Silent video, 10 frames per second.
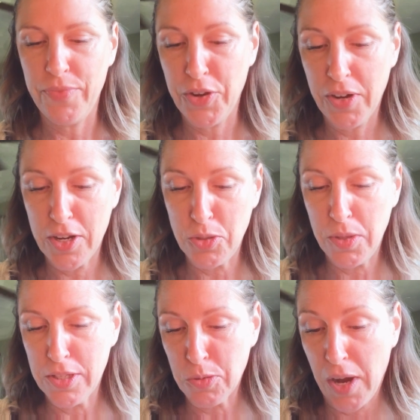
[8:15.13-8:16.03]
you're gonna
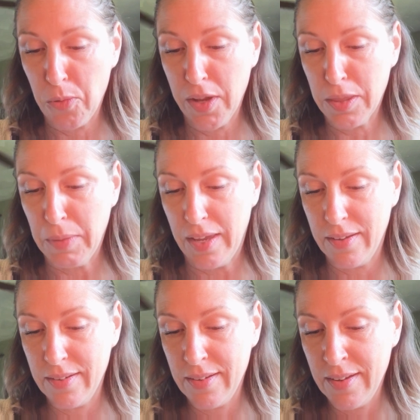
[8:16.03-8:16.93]
do this right with
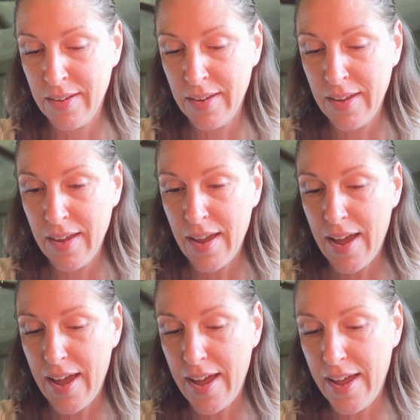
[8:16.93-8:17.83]
me.
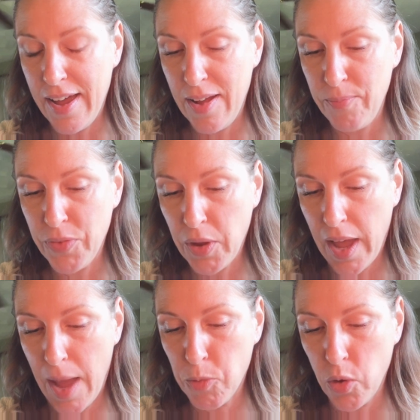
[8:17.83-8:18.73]
I'm
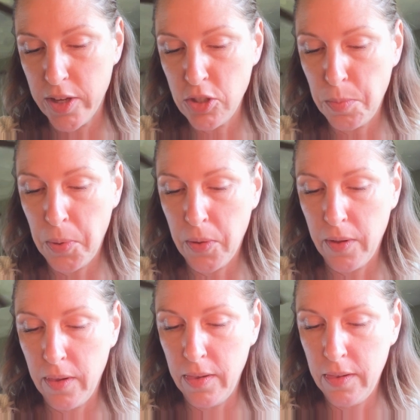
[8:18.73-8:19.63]
going to
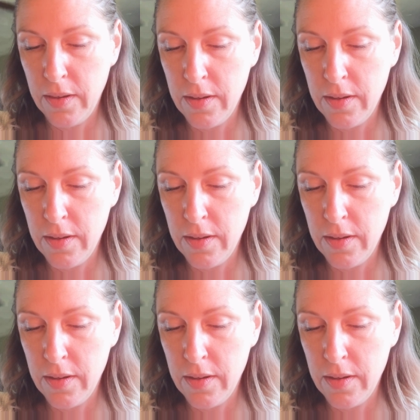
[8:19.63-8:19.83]
pull